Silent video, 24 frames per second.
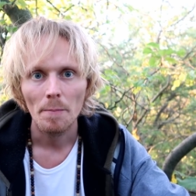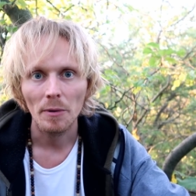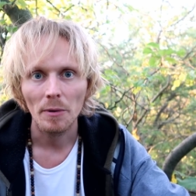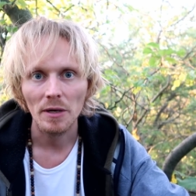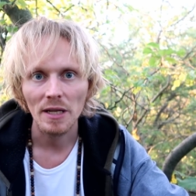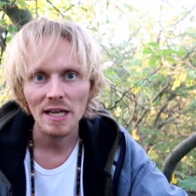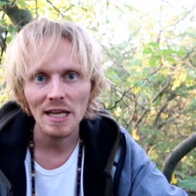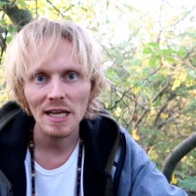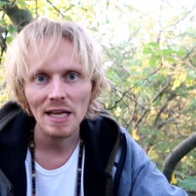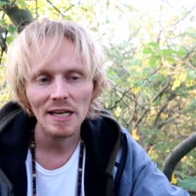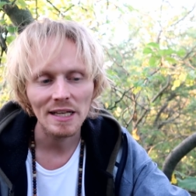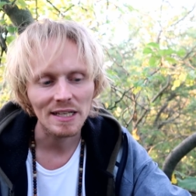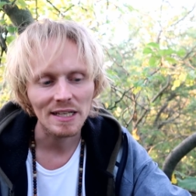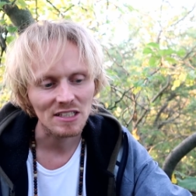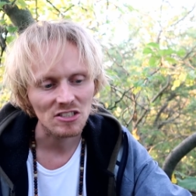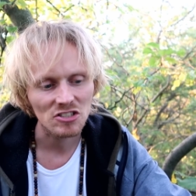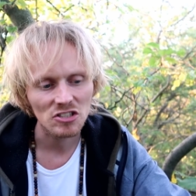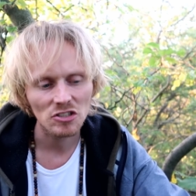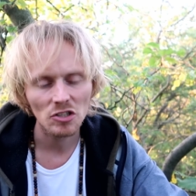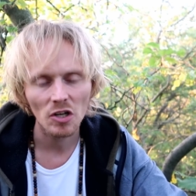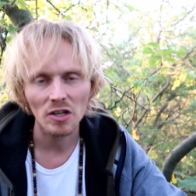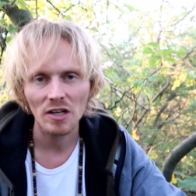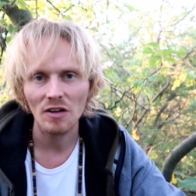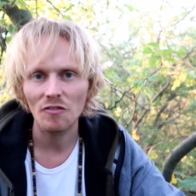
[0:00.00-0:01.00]
But healing
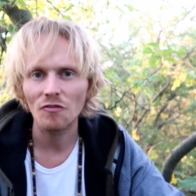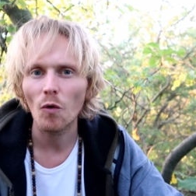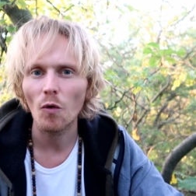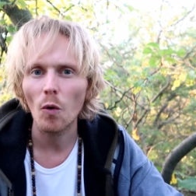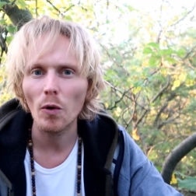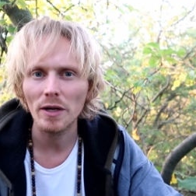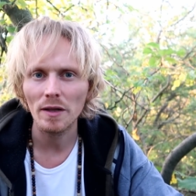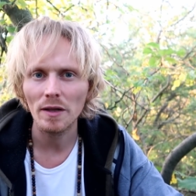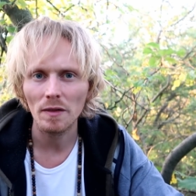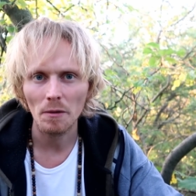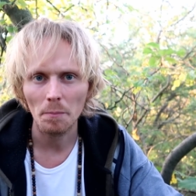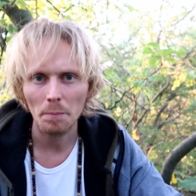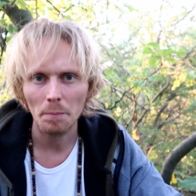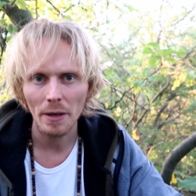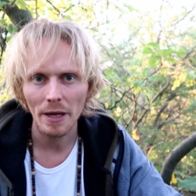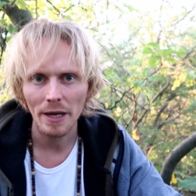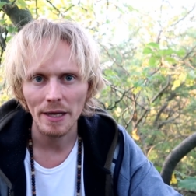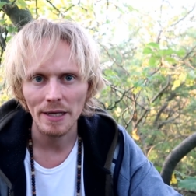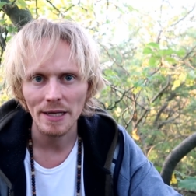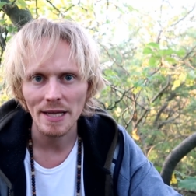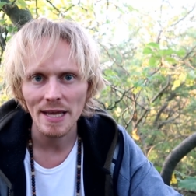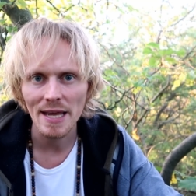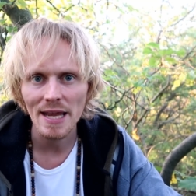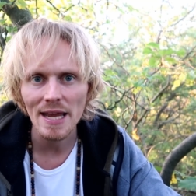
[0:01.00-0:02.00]
is not avoiding the
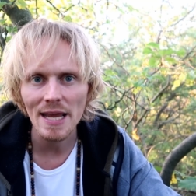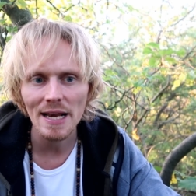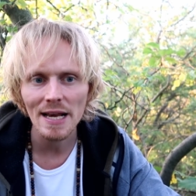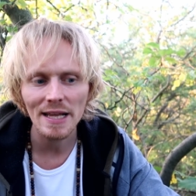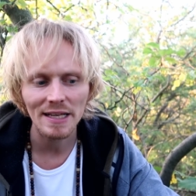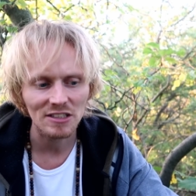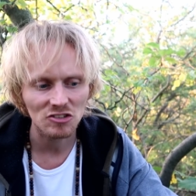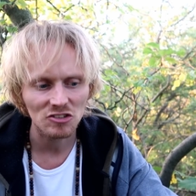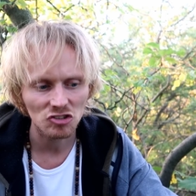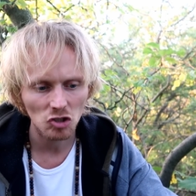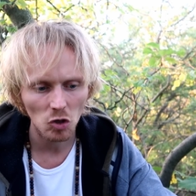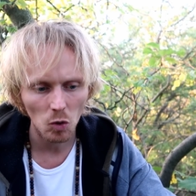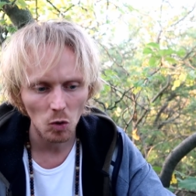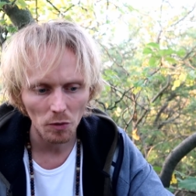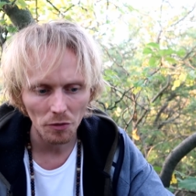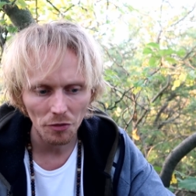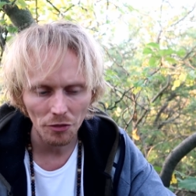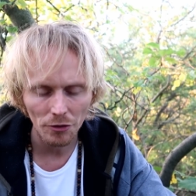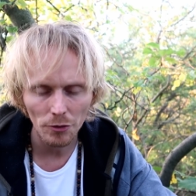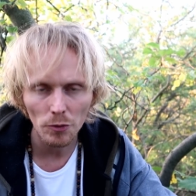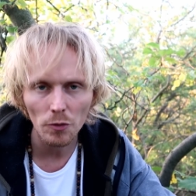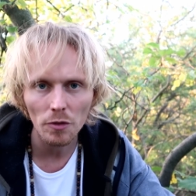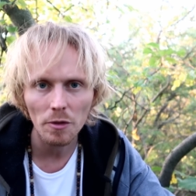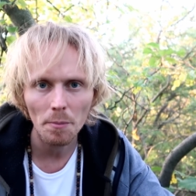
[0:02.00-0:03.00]
pain. Healing is going
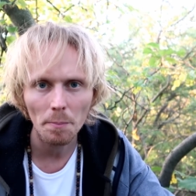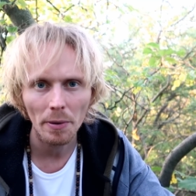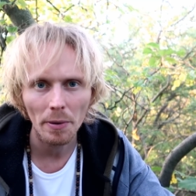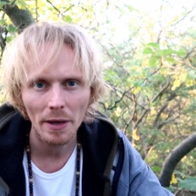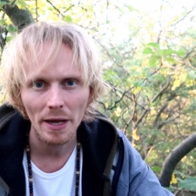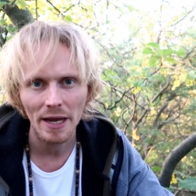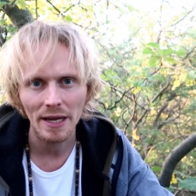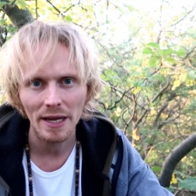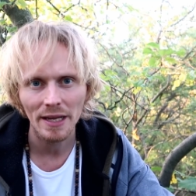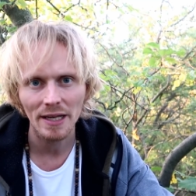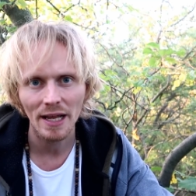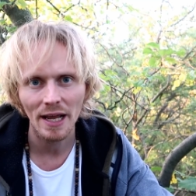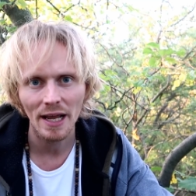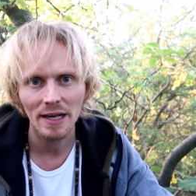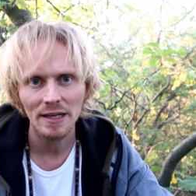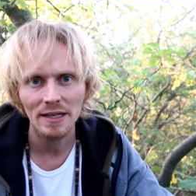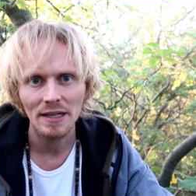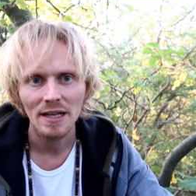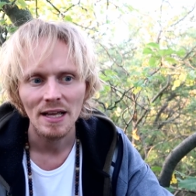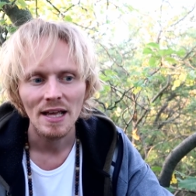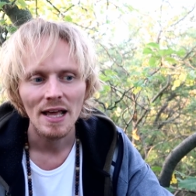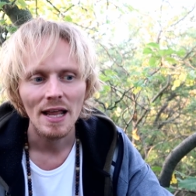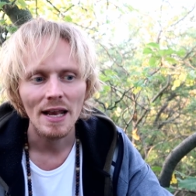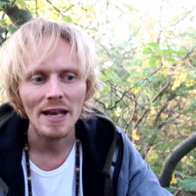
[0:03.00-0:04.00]
through the pain
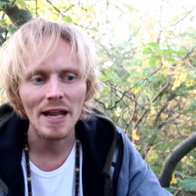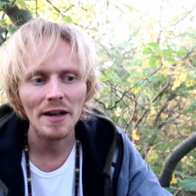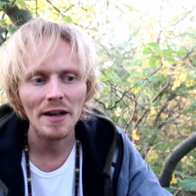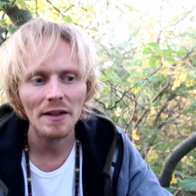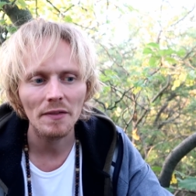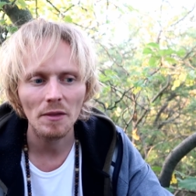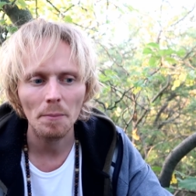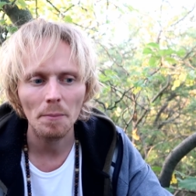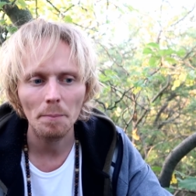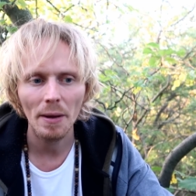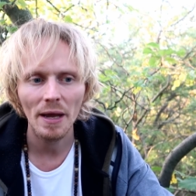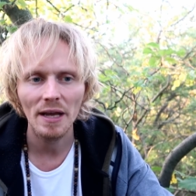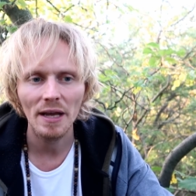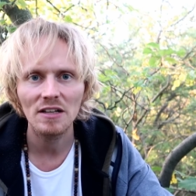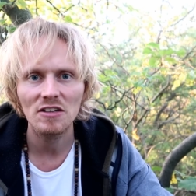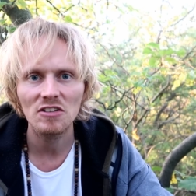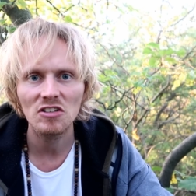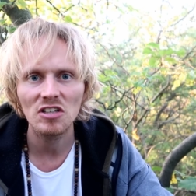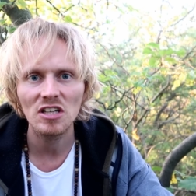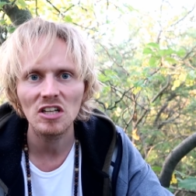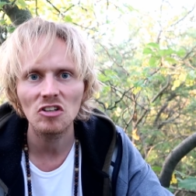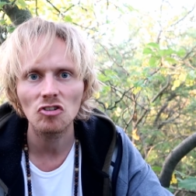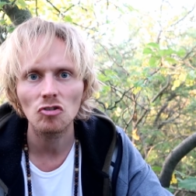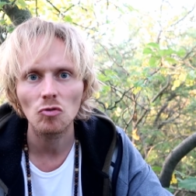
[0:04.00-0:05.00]
and letting the pain
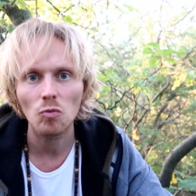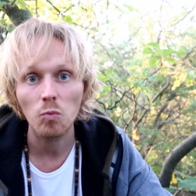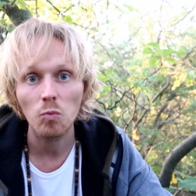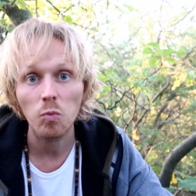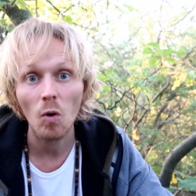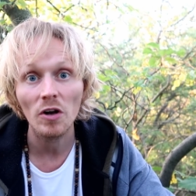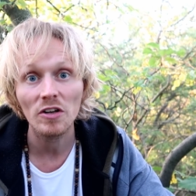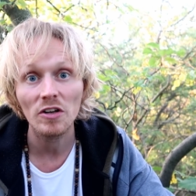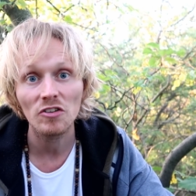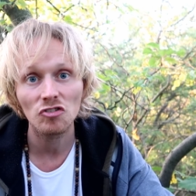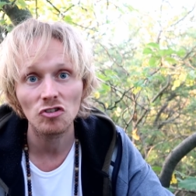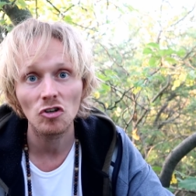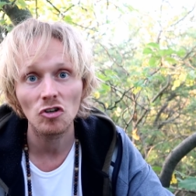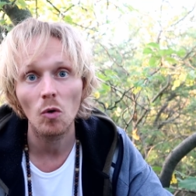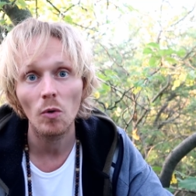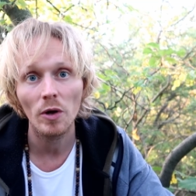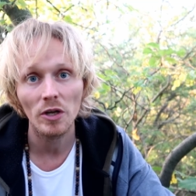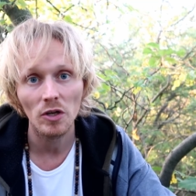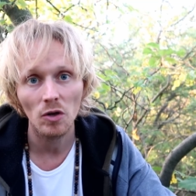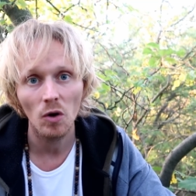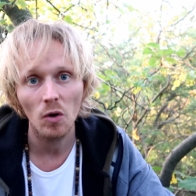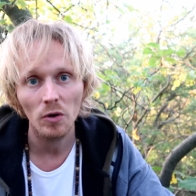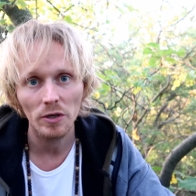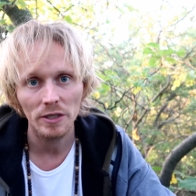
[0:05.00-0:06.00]
teach you what is
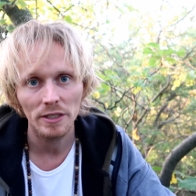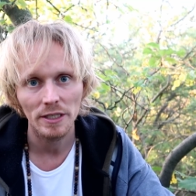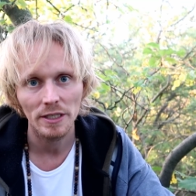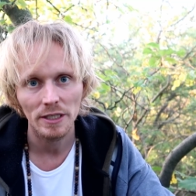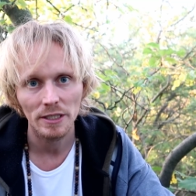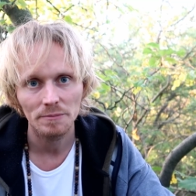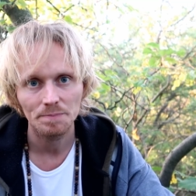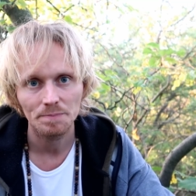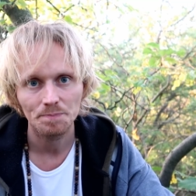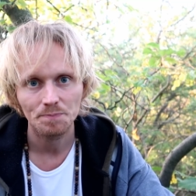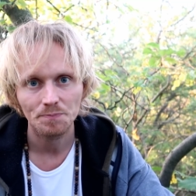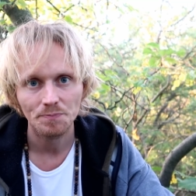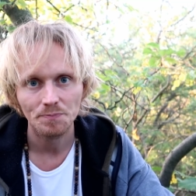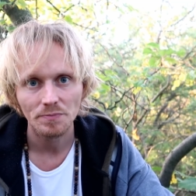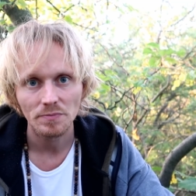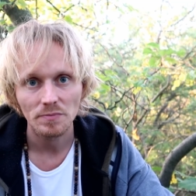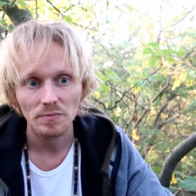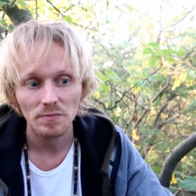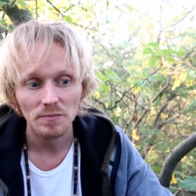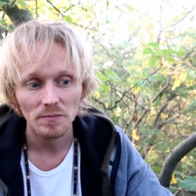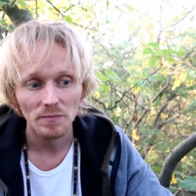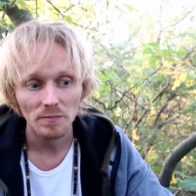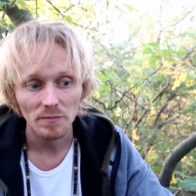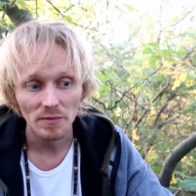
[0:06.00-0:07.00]
going on here.
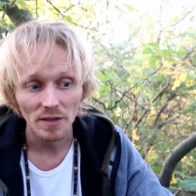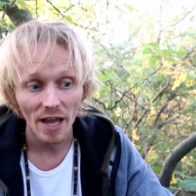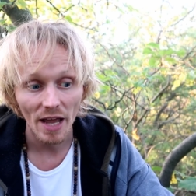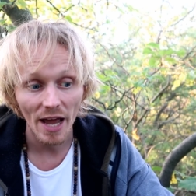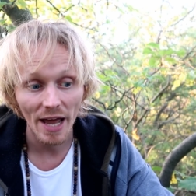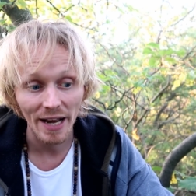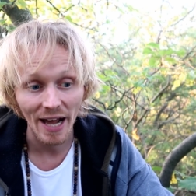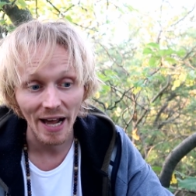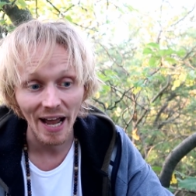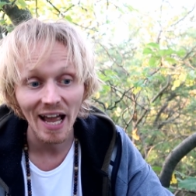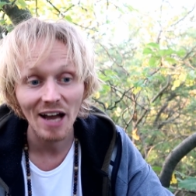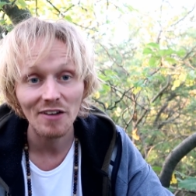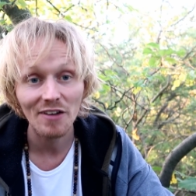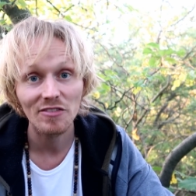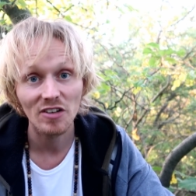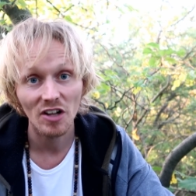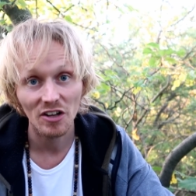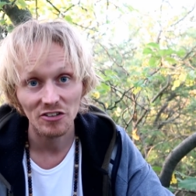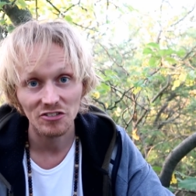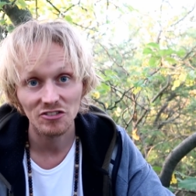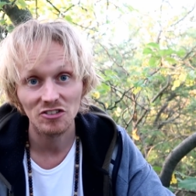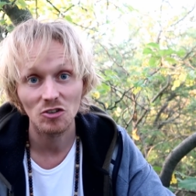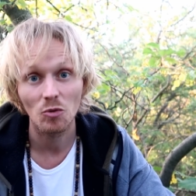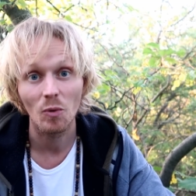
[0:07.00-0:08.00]
And I have
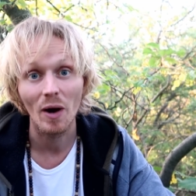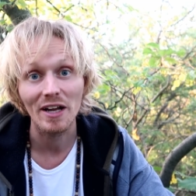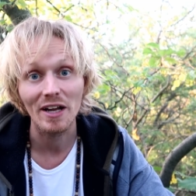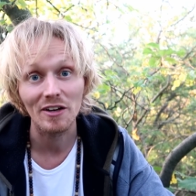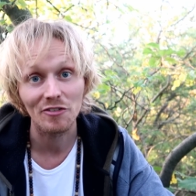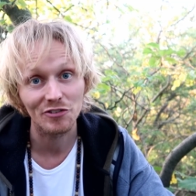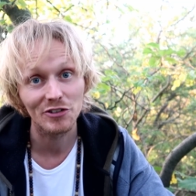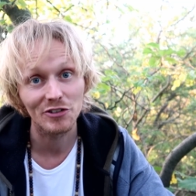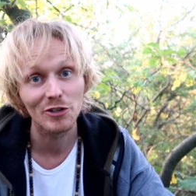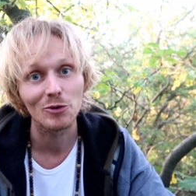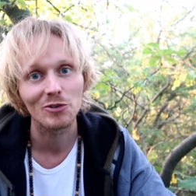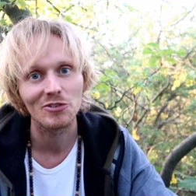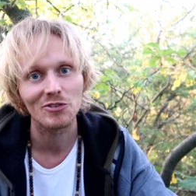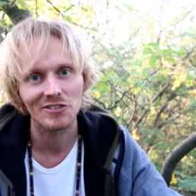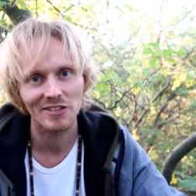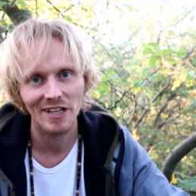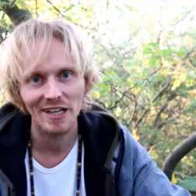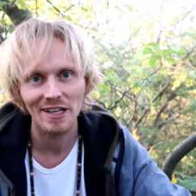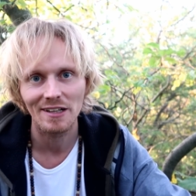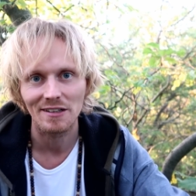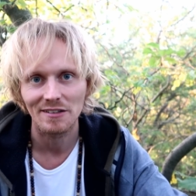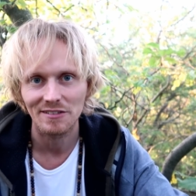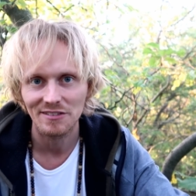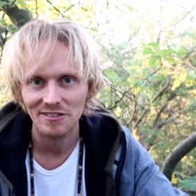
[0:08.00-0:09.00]
lost quite a few
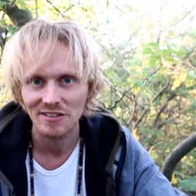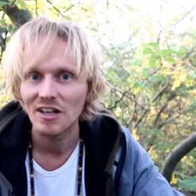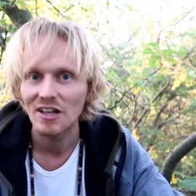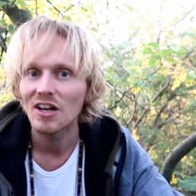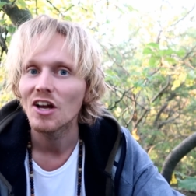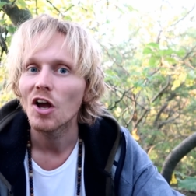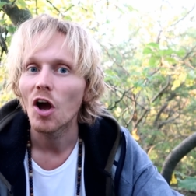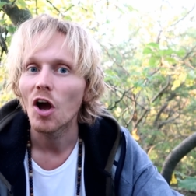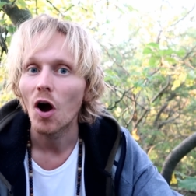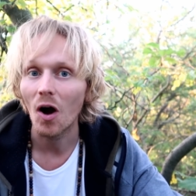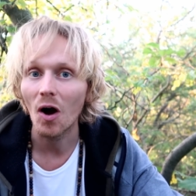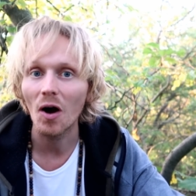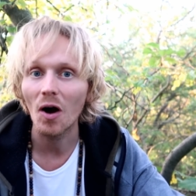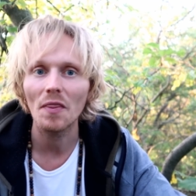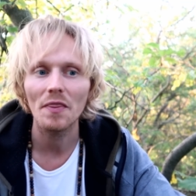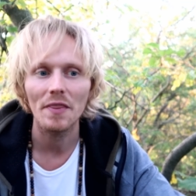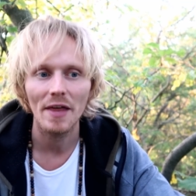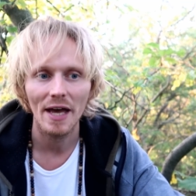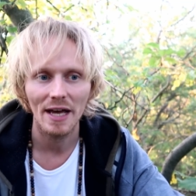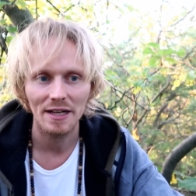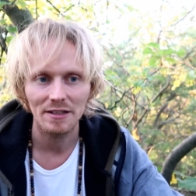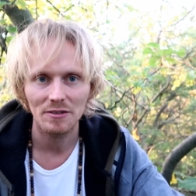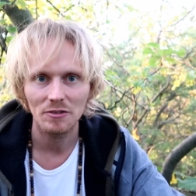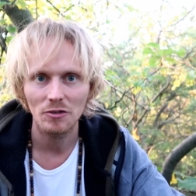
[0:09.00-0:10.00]
sales on
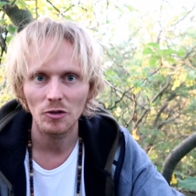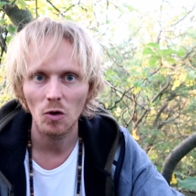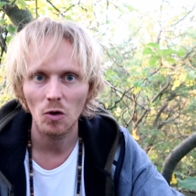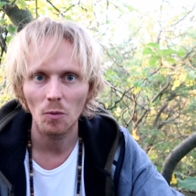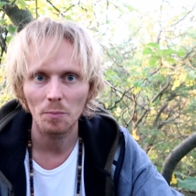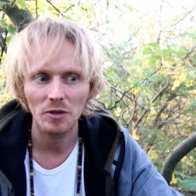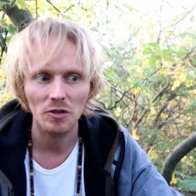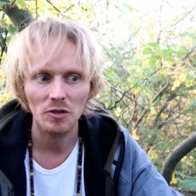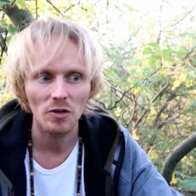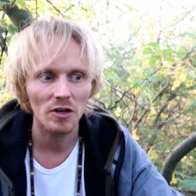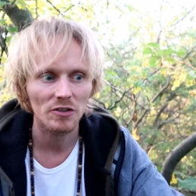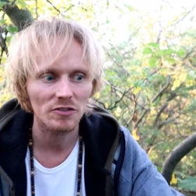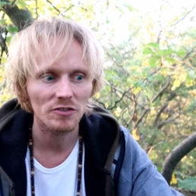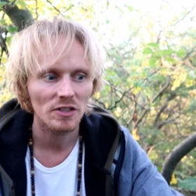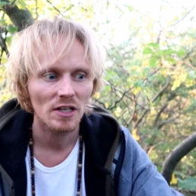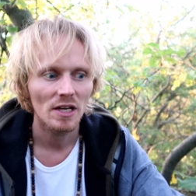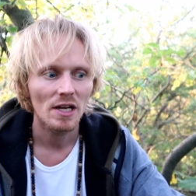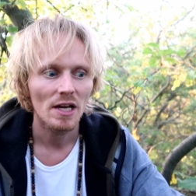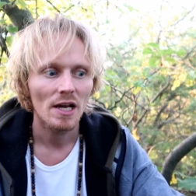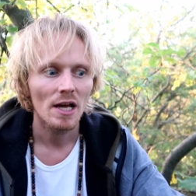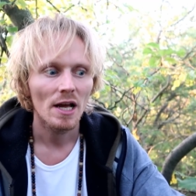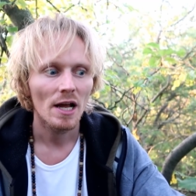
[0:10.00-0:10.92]
that, because